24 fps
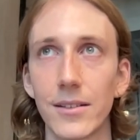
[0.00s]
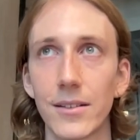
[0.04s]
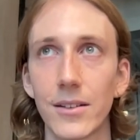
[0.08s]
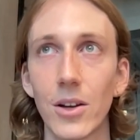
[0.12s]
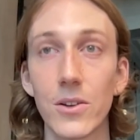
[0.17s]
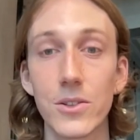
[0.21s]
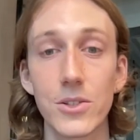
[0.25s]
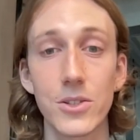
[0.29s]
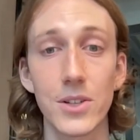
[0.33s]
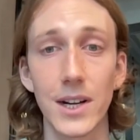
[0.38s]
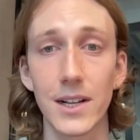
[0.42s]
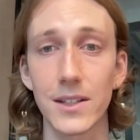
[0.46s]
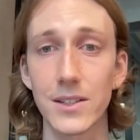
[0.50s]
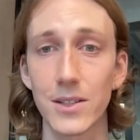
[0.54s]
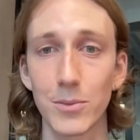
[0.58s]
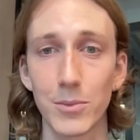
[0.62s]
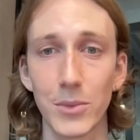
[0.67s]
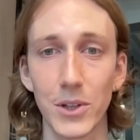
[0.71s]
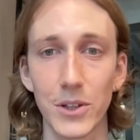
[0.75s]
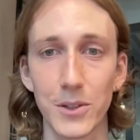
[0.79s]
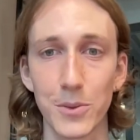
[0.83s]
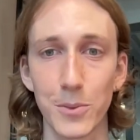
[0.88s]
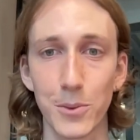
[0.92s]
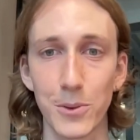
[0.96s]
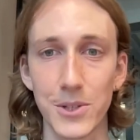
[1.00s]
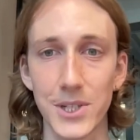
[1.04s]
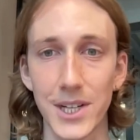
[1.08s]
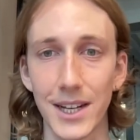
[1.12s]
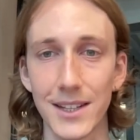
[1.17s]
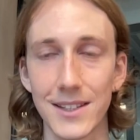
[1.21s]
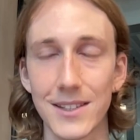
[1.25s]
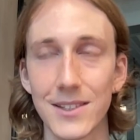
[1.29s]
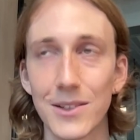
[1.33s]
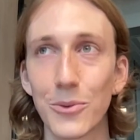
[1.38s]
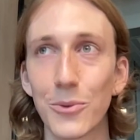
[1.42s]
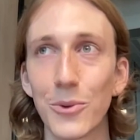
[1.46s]
contracts on multiple
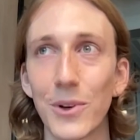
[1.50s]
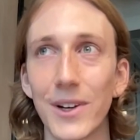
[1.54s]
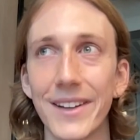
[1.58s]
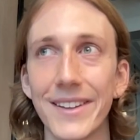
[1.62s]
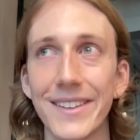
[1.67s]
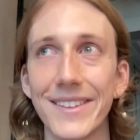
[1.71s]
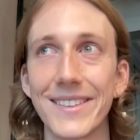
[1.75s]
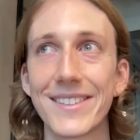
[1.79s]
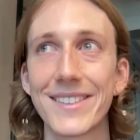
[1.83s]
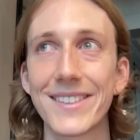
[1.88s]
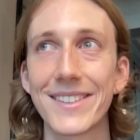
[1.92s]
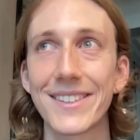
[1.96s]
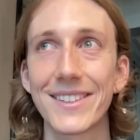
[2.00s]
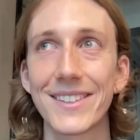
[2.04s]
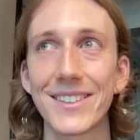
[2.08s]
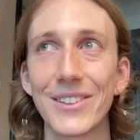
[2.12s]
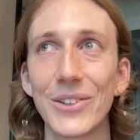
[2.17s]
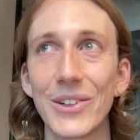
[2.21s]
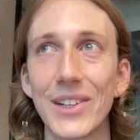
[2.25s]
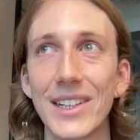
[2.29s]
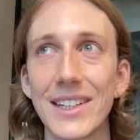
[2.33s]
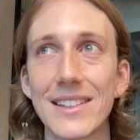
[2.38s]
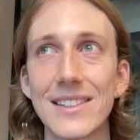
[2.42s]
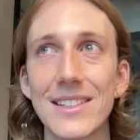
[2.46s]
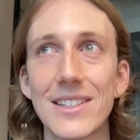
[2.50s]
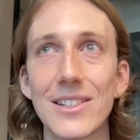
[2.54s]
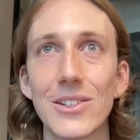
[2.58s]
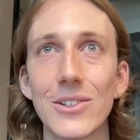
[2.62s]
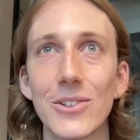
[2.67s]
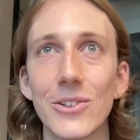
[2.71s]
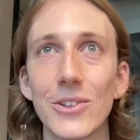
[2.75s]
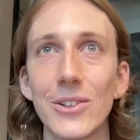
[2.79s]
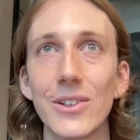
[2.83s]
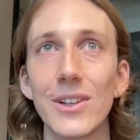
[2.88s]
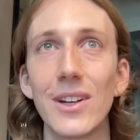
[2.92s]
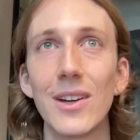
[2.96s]
chains at once. You need
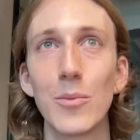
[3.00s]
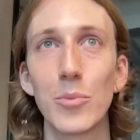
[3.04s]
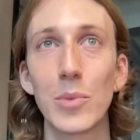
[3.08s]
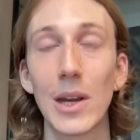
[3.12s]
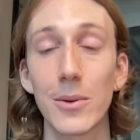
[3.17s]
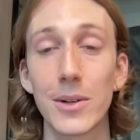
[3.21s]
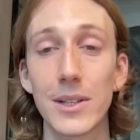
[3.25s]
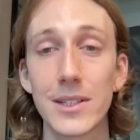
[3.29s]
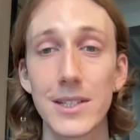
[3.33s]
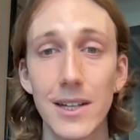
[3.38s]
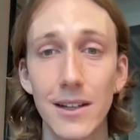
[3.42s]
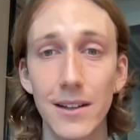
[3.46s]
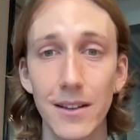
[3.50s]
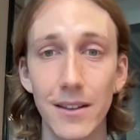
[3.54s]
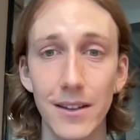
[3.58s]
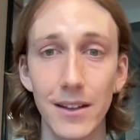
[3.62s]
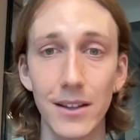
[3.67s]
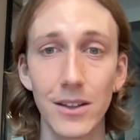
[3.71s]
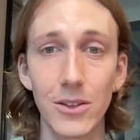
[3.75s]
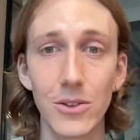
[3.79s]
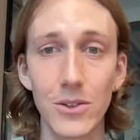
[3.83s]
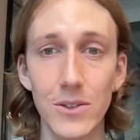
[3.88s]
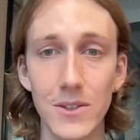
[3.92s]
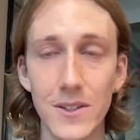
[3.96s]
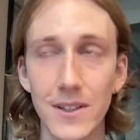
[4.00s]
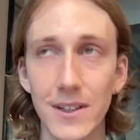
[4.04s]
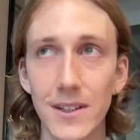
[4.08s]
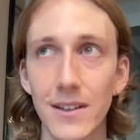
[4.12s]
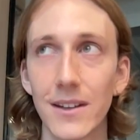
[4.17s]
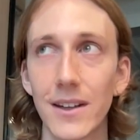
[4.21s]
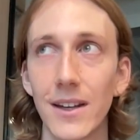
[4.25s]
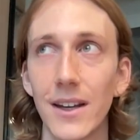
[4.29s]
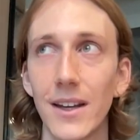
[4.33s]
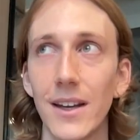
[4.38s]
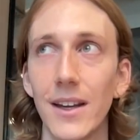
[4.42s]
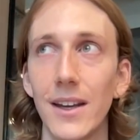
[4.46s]
to be able to tell the
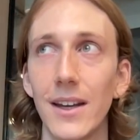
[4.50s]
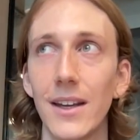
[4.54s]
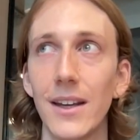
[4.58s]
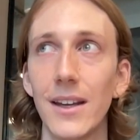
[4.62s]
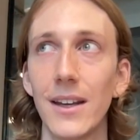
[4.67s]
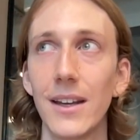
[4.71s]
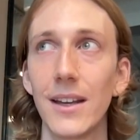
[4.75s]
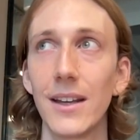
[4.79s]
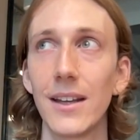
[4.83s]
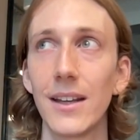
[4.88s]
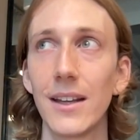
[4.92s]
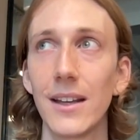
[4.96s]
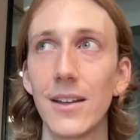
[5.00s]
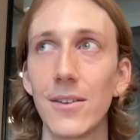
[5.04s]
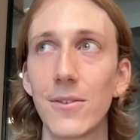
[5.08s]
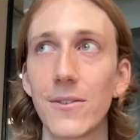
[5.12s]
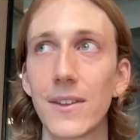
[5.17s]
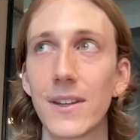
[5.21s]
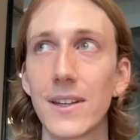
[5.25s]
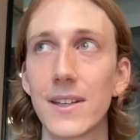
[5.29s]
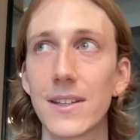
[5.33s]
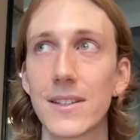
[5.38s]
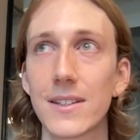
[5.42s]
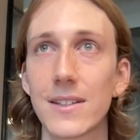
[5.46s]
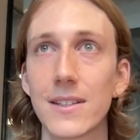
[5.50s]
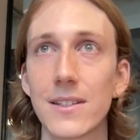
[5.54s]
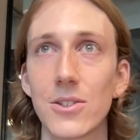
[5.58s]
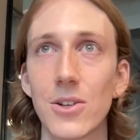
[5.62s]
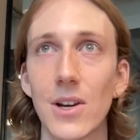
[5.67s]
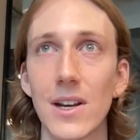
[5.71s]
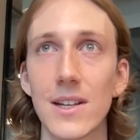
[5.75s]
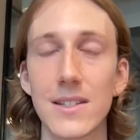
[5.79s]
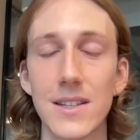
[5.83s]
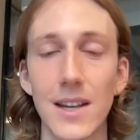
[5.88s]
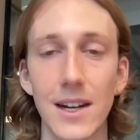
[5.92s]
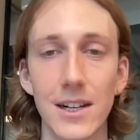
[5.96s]
user if this
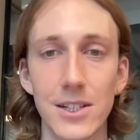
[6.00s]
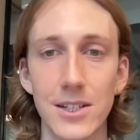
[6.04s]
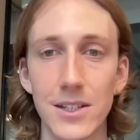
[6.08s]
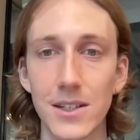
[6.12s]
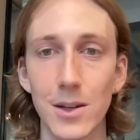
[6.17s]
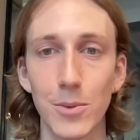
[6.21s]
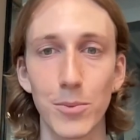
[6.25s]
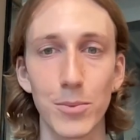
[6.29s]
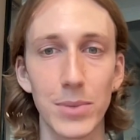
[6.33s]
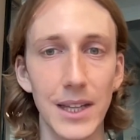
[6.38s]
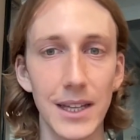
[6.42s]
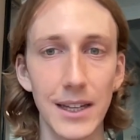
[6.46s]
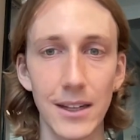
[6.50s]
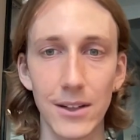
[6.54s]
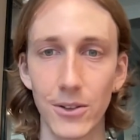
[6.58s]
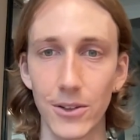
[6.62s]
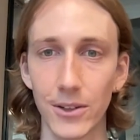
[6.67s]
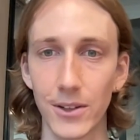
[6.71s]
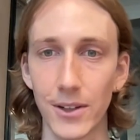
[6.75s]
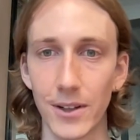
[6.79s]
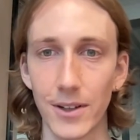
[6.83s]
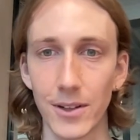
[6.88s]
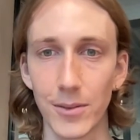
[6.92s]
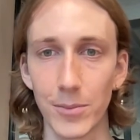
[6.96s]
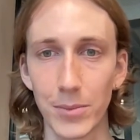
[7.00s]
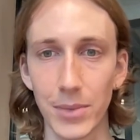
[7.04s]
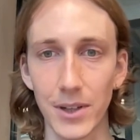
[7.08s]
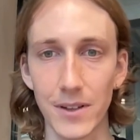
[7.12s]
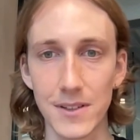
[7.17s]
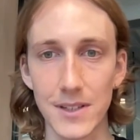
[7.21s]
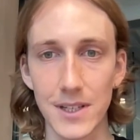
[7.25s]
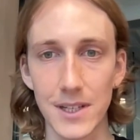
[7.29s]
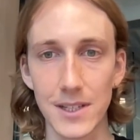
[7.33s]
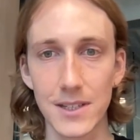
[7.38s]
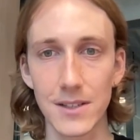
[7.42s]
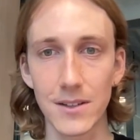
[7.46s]
transaction is complete or not,
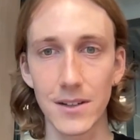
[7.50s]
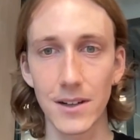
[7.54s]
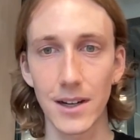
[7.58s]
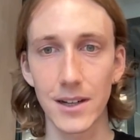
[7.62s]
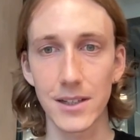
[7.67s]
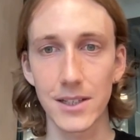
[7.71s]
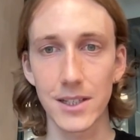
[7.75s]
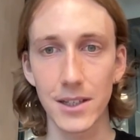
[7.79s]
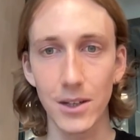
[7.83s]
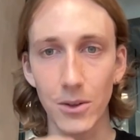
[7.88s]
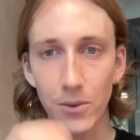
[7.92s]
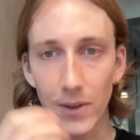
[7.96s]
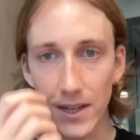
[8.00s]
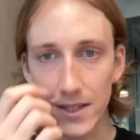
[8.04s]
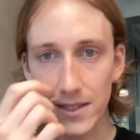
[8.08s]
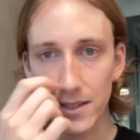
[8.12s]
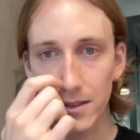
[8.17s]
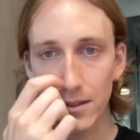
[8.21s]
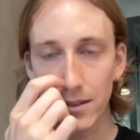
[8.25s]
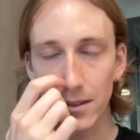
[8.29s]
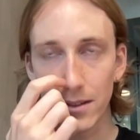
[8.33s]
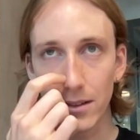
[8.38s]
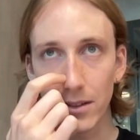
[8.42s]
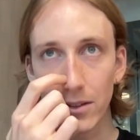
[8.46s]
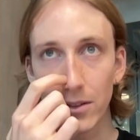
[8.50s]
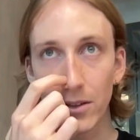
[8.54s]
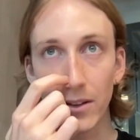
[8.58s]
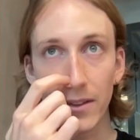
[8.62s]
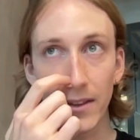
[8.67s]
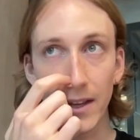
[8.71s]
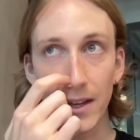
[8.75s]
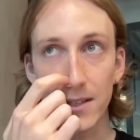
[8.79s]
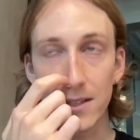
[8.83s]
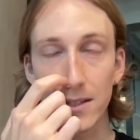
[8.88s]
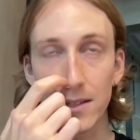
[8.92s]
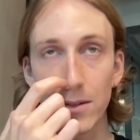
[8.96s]
because that's not actually not
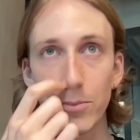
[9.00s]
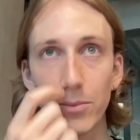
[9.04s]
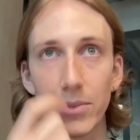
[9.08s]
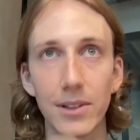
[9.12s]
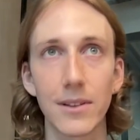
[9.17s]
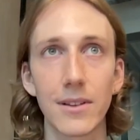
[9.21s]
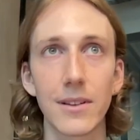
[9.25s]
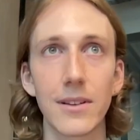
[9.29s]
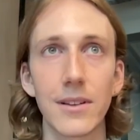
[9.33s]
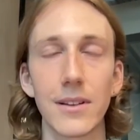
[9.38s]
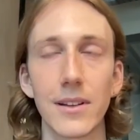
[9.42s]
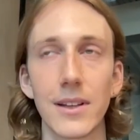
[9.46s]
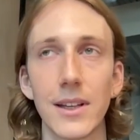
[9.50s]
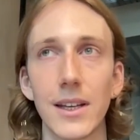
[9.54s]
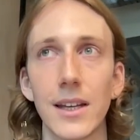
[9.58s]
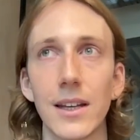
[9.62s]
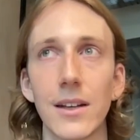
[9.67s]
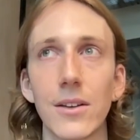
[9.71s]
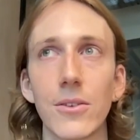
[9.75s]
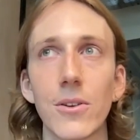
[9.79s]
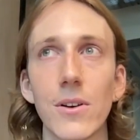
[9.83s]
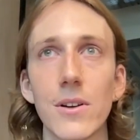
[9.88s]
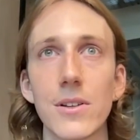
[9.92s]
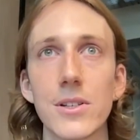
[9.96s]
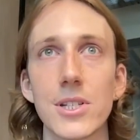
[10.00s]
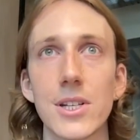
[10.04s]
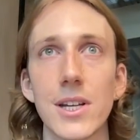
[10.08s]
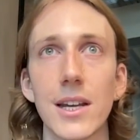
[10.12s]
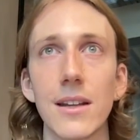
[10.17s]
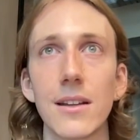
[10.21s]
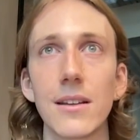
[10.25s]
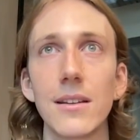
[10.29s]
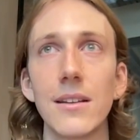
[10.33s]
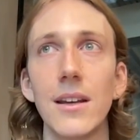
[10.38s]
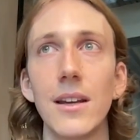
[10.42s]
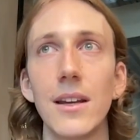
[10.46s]
that simple in
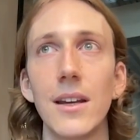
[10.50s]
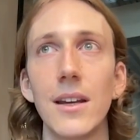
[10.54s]
cross-chain.